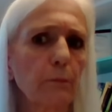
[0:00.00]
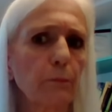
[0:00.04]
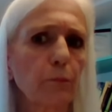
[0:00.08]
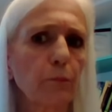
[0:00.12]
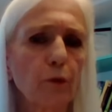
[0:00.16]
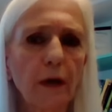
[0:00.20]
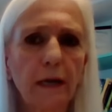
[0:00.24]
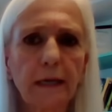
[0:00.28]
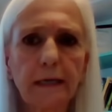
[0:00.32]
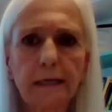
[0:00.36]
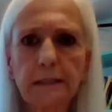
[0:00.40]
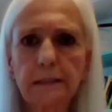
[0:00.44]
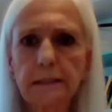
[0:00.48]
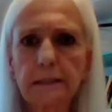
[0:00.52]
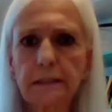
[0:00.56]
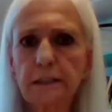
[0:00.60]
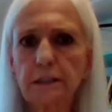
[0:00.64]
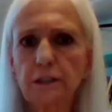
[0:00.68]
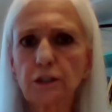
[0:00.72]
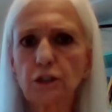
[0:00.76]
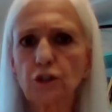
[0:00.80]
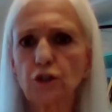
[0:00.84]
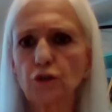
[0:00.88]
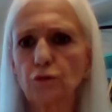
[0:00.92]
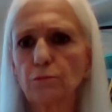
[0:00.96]
brain
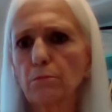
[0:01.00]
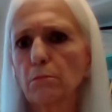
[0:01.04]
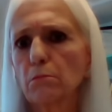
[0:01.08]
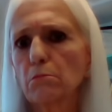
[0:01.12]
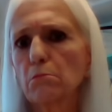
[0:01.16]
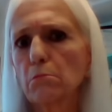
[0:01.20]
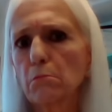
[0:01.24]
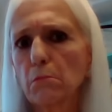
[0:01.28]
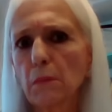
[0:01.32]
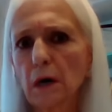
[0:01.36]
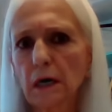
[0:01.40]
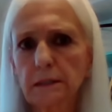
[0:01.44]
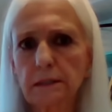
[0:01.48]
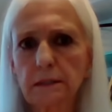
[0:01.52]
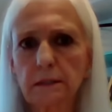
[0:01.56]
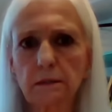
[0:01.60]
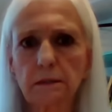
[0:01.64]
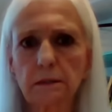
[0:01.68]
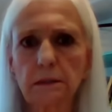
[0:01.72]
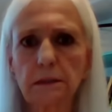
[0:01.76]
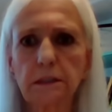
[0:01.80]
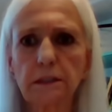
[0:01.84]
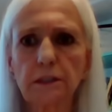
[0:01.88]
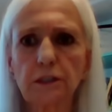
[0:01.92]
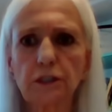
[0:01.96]
tissue,
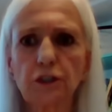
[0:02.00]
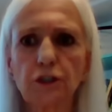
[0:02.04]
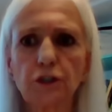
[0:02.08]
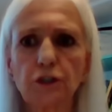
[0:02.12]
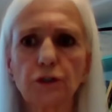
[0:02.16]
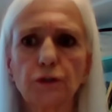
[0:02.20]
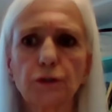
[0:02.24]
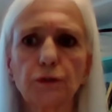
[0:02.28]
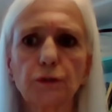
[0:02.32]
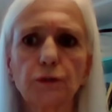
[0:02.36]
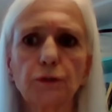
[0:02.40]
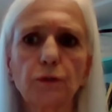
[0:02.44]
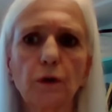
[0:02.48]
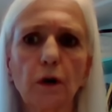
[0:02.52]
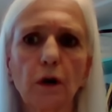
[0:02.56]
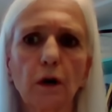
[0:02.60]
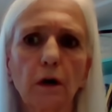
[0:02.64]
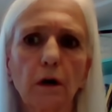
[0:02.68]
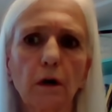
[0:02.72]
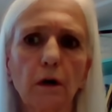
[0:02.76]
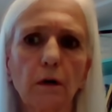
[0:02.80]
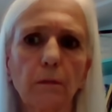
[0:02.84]
muscle tissue,